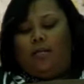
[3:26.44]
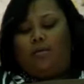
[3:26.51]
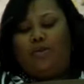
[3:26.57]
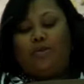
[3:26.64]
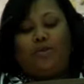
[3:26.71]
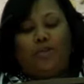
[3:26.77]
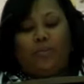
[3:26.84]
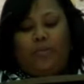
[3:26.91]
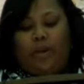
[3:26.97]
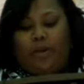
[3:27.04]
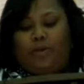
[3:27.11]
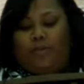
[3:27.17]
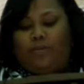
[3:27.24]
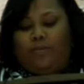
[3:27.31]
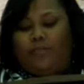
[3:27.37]
To
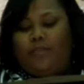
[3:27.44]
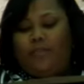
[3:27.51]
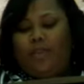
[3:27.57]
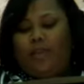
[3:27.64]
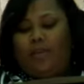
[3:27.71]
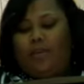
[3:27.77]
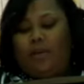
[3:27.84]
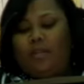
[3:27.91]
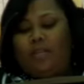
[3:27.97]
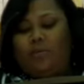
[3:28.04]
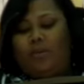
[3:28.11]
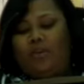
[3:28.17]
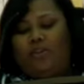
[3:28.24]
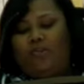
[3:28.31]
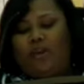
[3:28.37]
surrender in
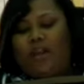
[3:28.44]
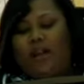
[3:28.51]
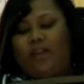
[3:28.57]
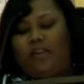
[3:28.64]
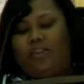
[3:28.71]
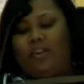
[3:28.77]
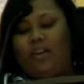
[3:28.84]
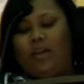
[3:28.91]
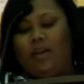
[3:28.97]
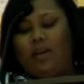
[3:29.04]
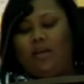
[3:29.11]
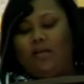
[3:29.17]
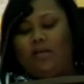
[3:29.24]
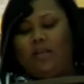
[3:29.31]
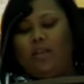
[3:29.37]
spirituality
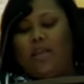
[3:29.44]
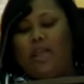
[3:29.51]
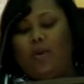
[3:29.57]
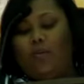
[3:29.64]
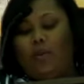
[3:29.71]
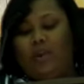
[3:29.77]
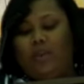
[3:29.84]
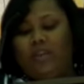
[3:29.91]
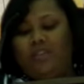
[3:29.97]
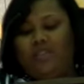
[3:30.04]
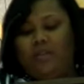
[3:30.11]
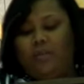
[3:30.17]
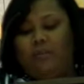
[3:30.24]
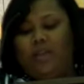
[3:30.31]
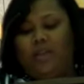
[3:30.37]
and
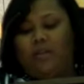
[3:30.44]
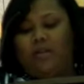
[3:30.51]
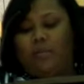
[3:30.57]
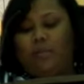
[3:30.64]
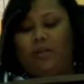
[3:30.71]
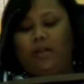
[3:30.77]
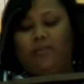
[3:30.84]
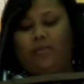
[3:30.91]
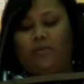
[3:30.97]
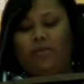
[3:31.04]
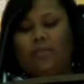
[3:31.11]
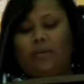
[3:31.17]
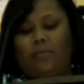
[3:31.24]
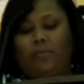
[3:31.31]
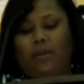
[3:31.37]
religion means the believer
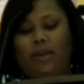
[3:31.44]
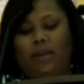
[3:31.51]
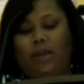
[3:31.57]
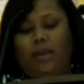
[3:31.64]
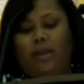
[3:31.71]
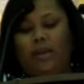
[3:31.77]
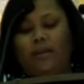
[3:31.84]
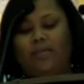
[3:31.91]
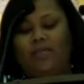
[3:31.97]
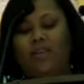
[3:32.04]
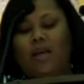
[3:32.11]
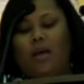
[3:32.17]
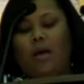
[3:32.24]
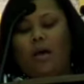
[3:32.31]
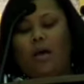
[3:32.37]
is completely
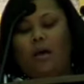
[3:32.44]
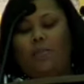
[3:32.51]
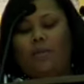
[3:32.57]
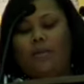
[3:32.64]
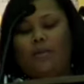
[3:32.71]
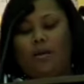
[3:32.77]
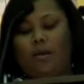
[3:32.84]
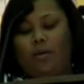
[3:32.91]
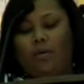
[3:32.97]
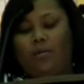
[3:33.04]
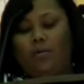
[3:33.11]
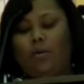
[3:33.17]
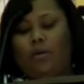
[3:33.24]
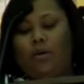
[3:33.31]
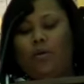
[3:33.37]
gives of his
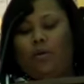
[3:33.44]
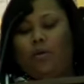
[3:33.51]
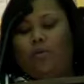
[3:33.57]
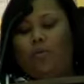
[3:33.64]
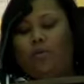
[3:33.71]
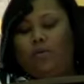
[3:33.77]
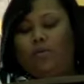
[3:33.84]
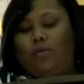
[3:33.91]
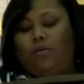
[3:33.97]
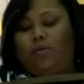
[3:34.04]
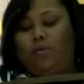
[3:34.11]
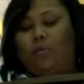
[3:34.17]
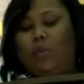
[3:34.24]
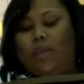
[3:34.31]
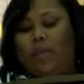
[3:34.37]
own
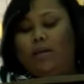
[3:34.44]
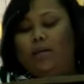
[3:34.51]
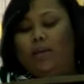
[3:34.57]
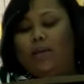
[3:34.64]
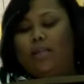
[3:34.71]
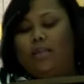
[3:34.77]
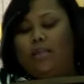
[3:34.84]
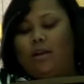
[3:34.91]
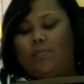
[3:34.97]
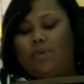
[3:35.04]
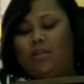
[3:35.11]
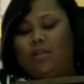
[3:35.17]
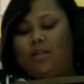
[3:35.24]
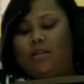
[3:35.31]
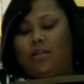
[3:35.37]
will and
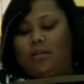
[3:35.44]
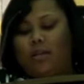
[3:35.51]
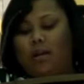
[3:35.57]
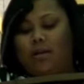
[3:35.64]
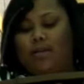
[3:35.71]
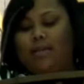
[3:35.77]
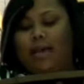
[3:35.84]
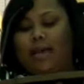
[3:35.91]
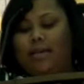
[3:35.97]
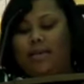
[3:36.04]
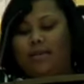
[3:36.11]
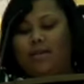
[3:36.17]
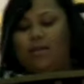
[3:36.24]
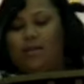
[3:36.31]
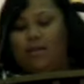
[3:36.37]
subject his thoughts,
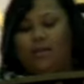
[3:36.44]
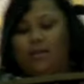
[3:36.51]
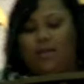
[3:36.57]
ideas, and